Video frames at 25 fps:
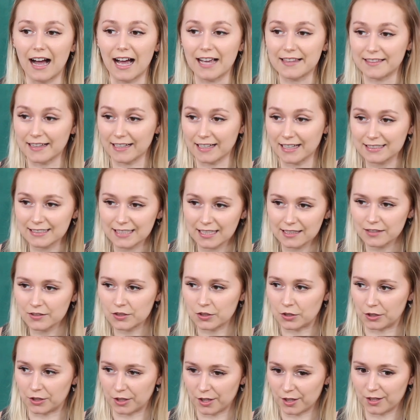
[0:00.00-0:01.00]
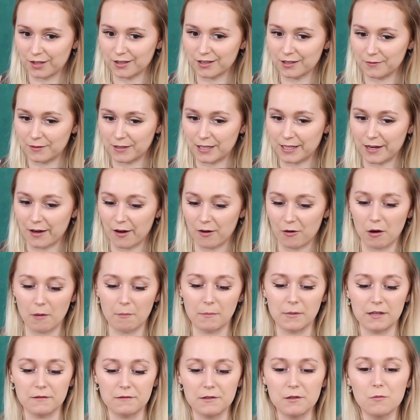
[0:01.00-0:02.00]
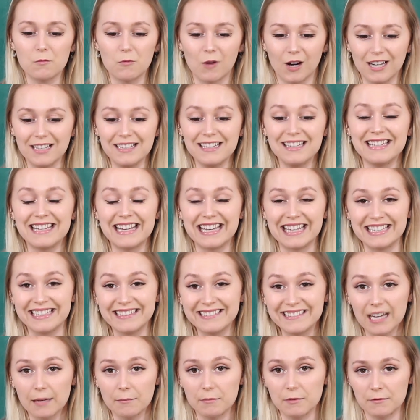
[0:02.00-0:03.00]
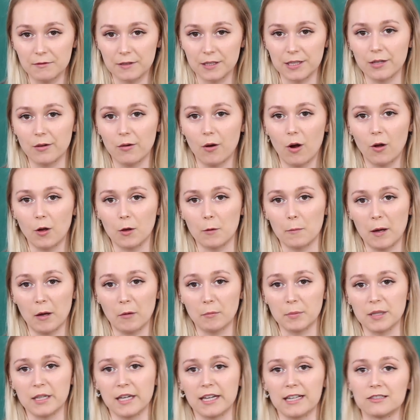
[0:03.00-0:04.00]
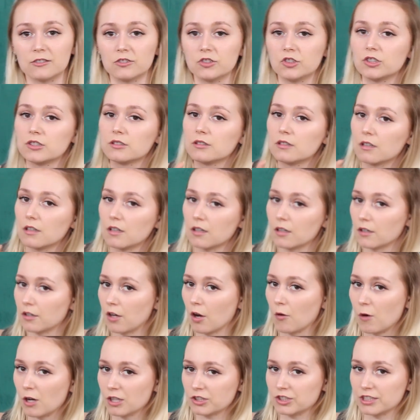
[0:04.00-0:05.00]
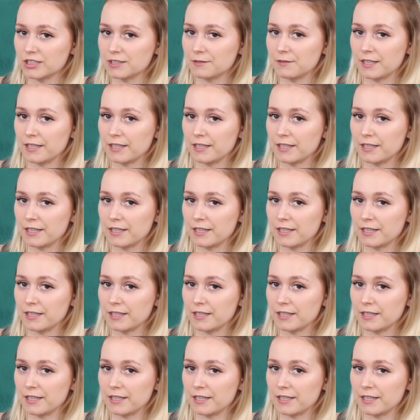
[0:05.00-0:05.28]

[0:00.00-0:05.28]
I think I said this earlier in the video, but if you want an in-depth video all about pH, go watch this